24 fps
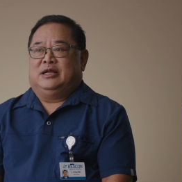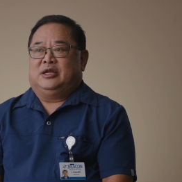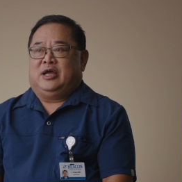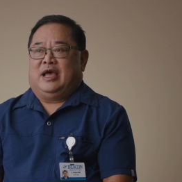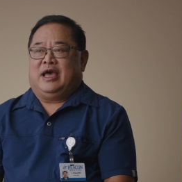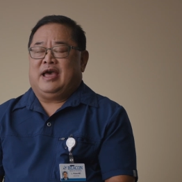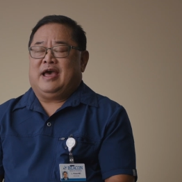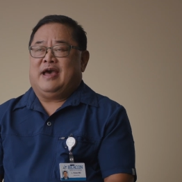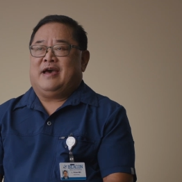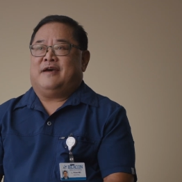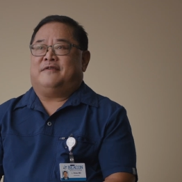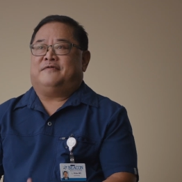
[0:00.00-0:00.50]

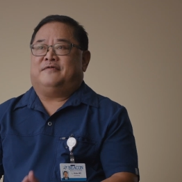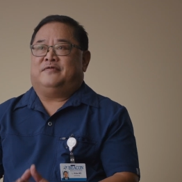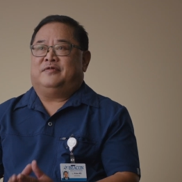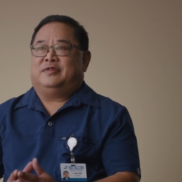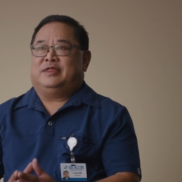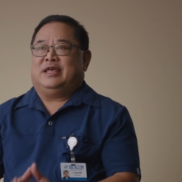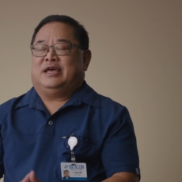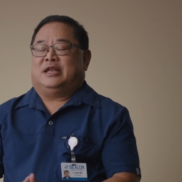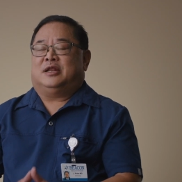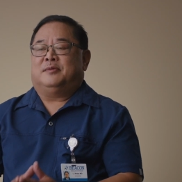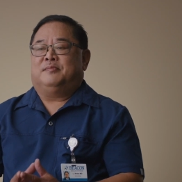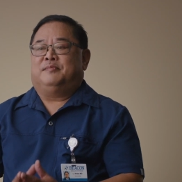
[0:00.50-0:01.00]
have
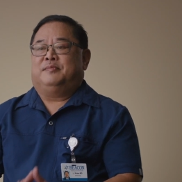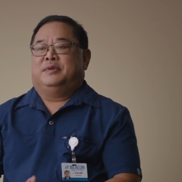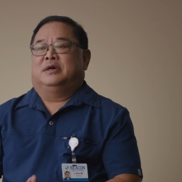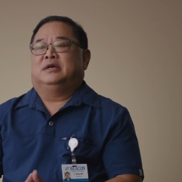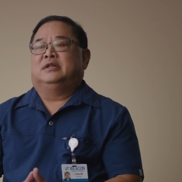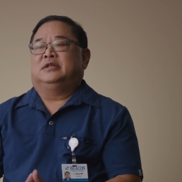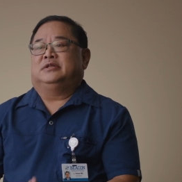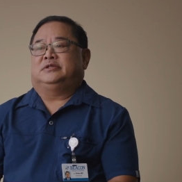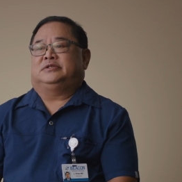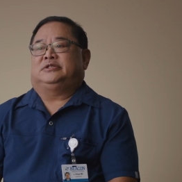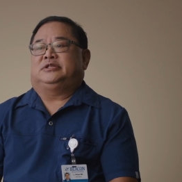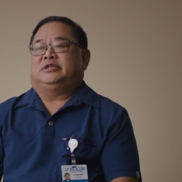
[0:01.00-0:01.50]
that
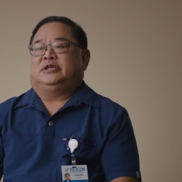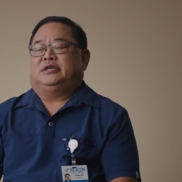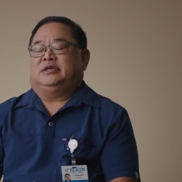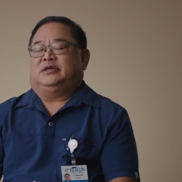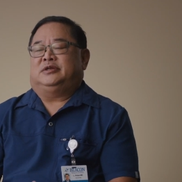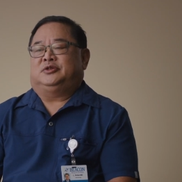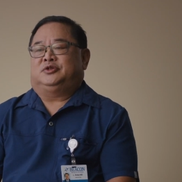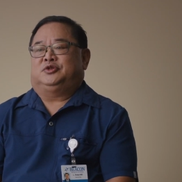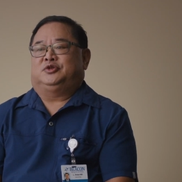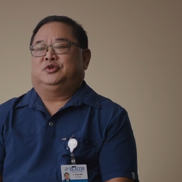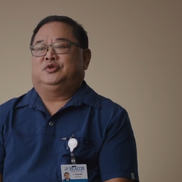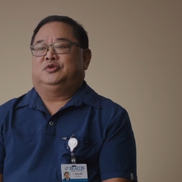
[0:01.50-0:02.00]
ability
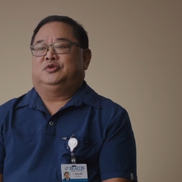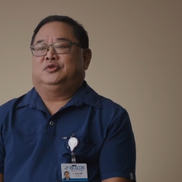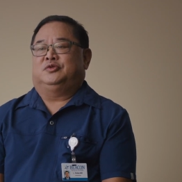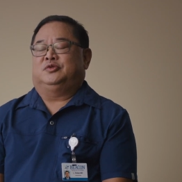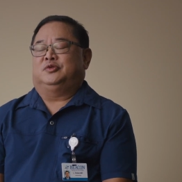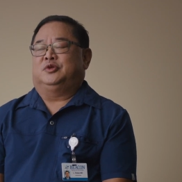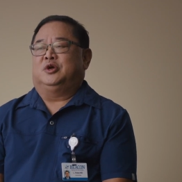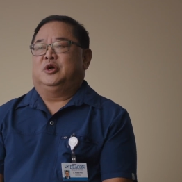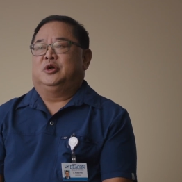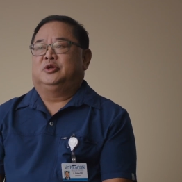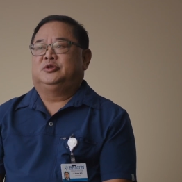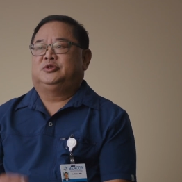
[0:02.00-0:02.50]
to
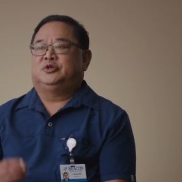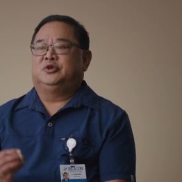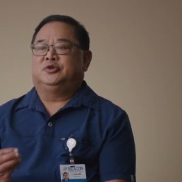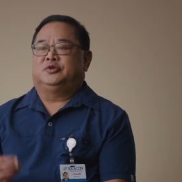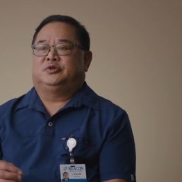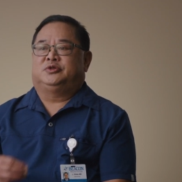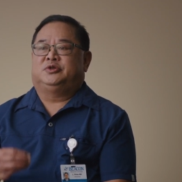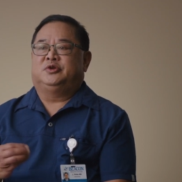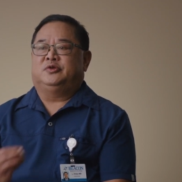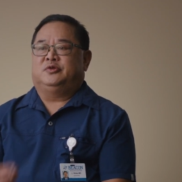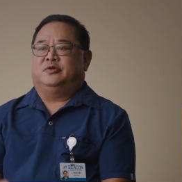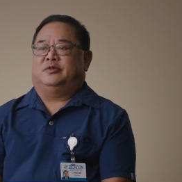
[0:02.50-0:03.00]
to
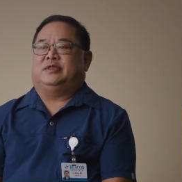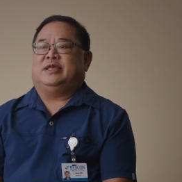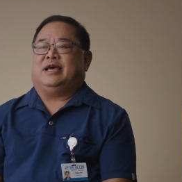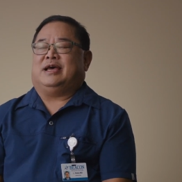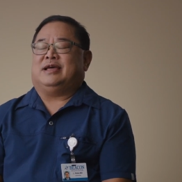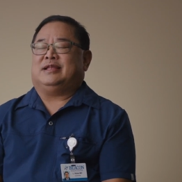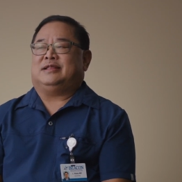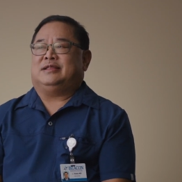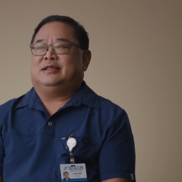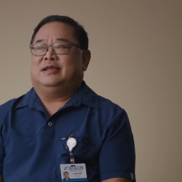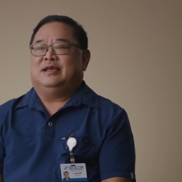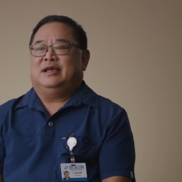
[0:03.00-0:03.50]
do
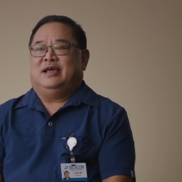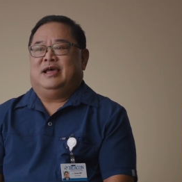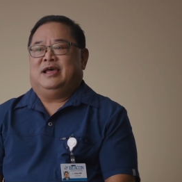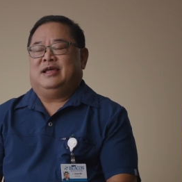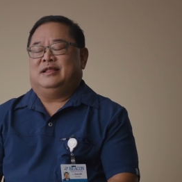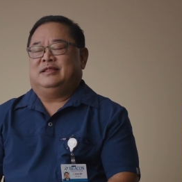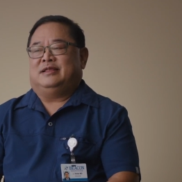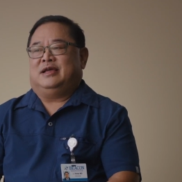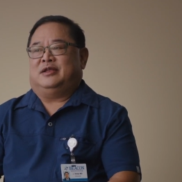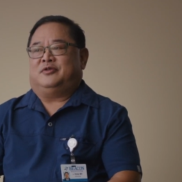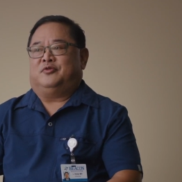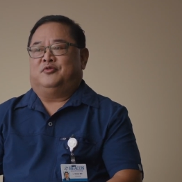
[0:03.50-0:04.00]
that
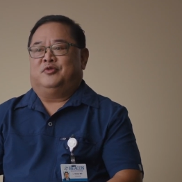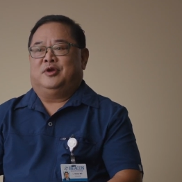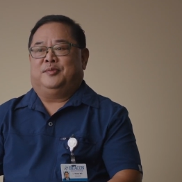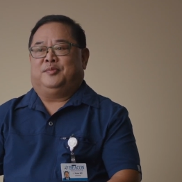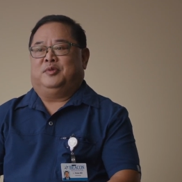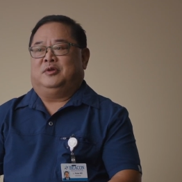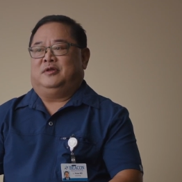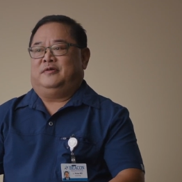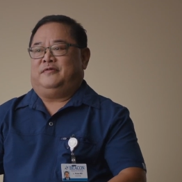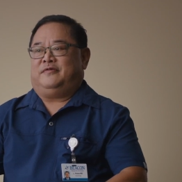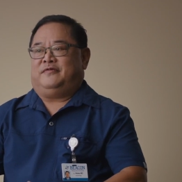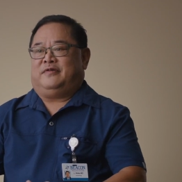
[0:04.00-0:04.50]
and that
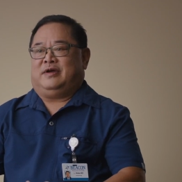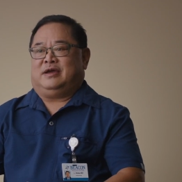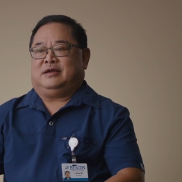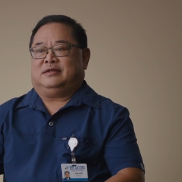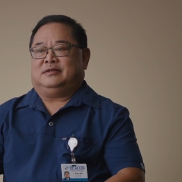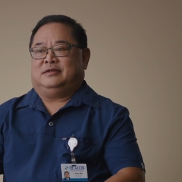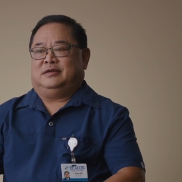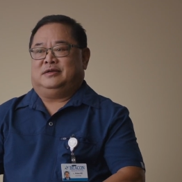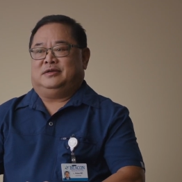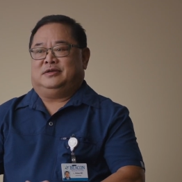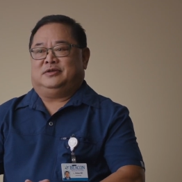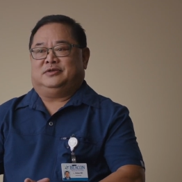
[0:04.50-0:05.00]
ripple effect
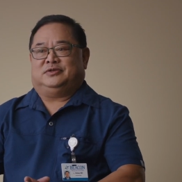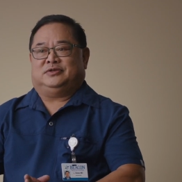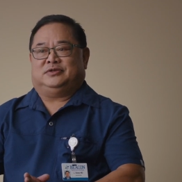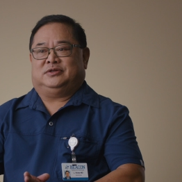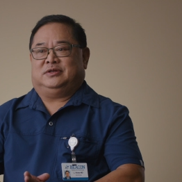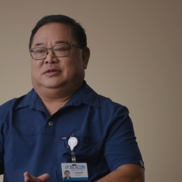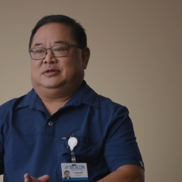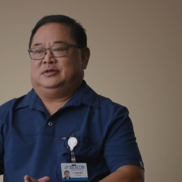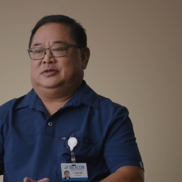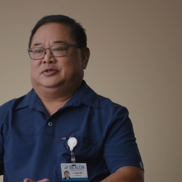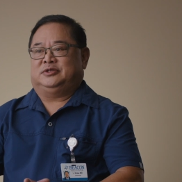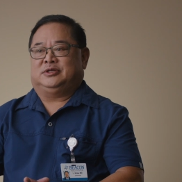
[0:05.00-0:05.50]
is
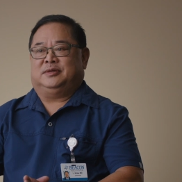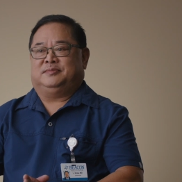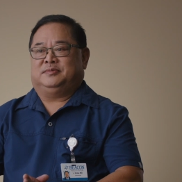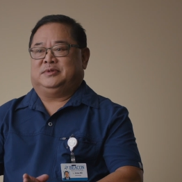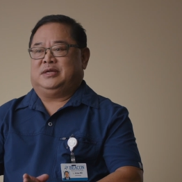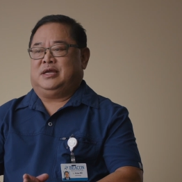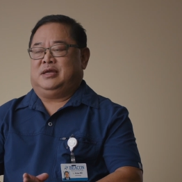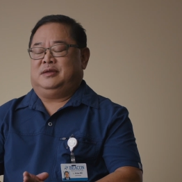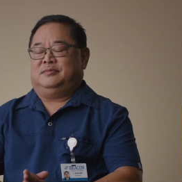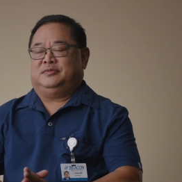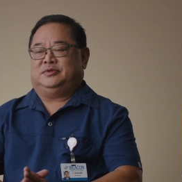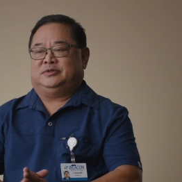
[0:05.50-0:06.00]

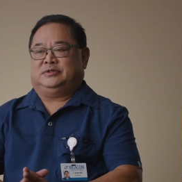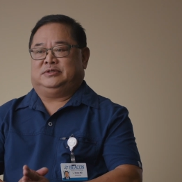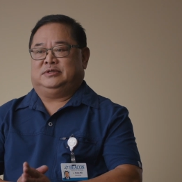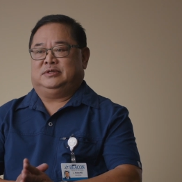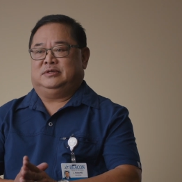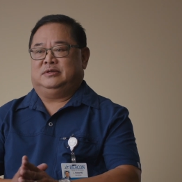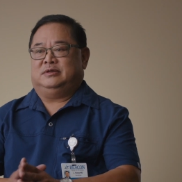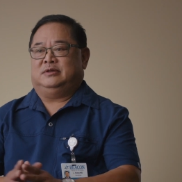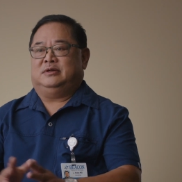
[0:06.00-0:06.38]
sometimes